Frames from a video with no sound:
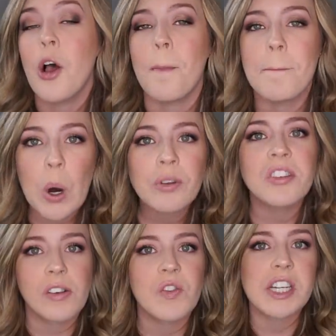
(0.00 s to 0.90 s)

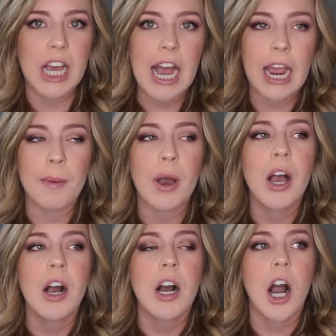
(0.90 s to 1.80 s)
Most of the time,
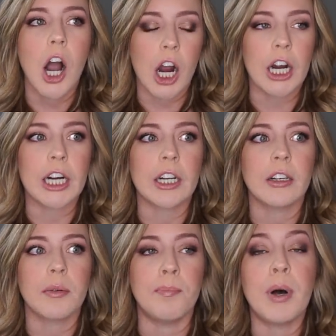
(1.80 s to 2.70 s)
our